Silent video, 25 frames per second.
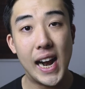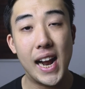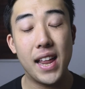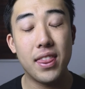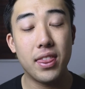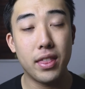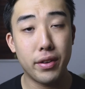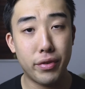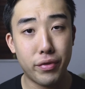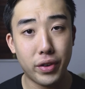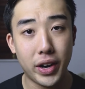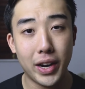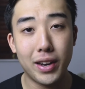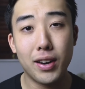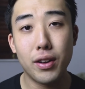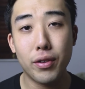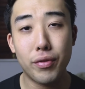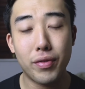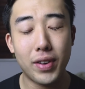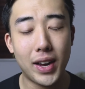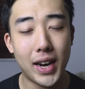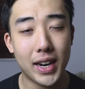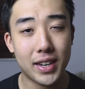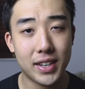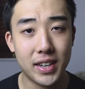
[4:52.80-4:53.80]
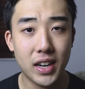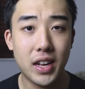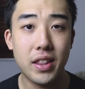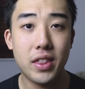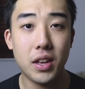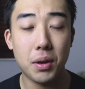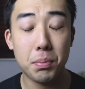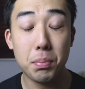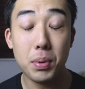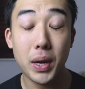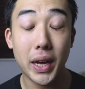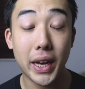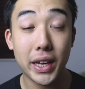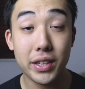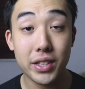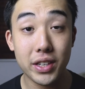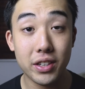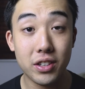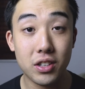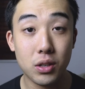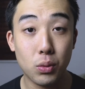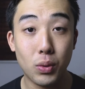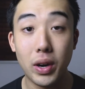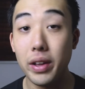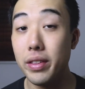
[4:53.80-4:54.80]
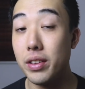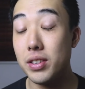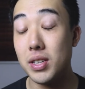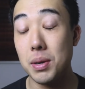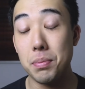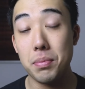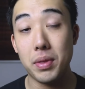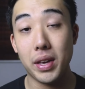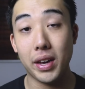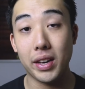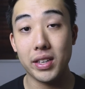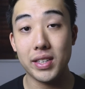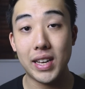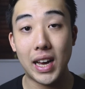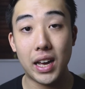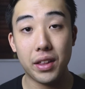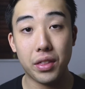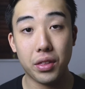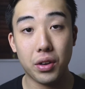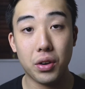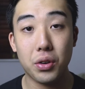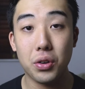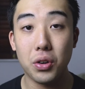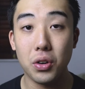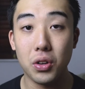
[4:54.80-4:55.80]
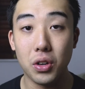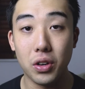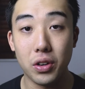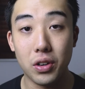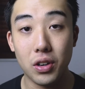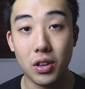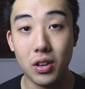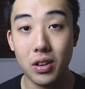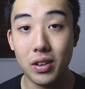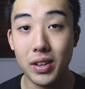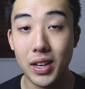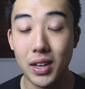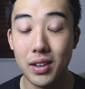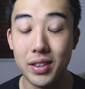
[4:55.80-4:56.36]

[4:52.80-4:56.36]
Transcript: And the final factor that plays into whether something is ethical or not,